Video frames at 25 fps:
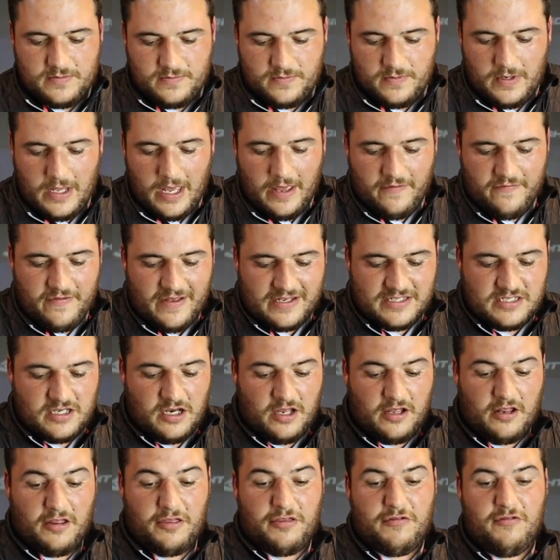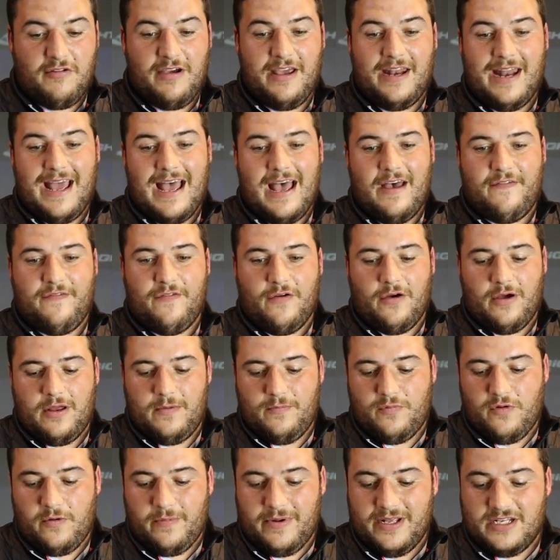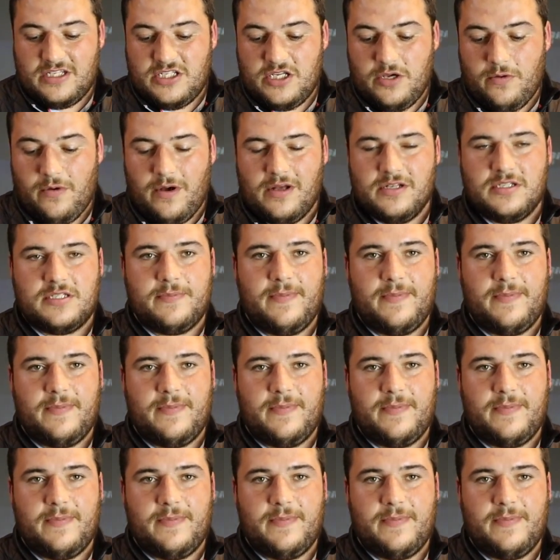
Yeah, if that's like a 3.5 iron, probably 2 irons